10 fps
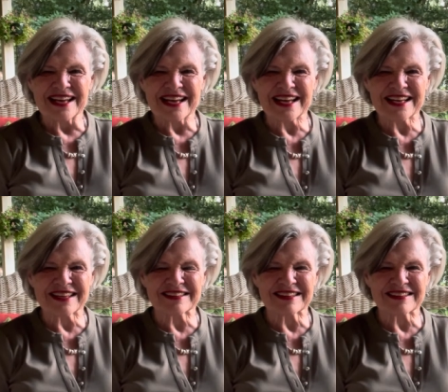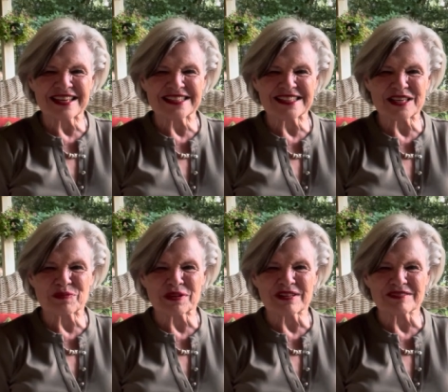And they said,
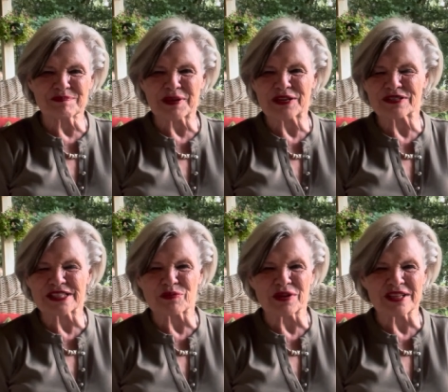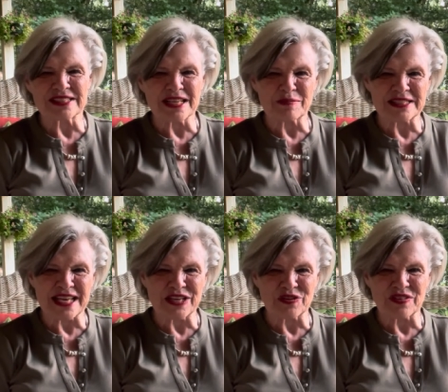Well, Peter said, Well, some say
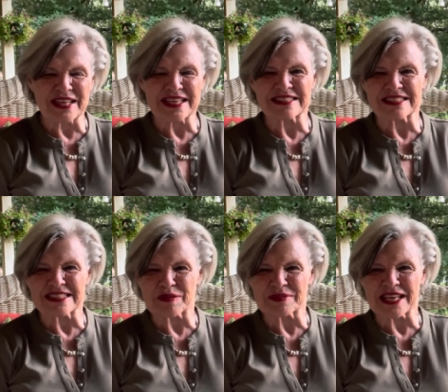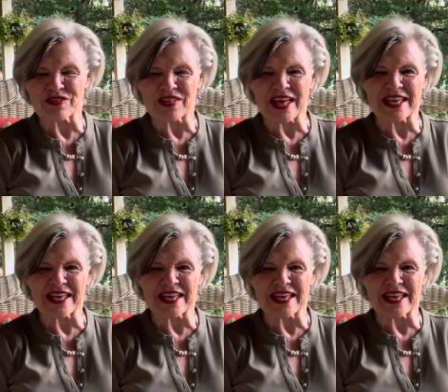you're this and some say you're that.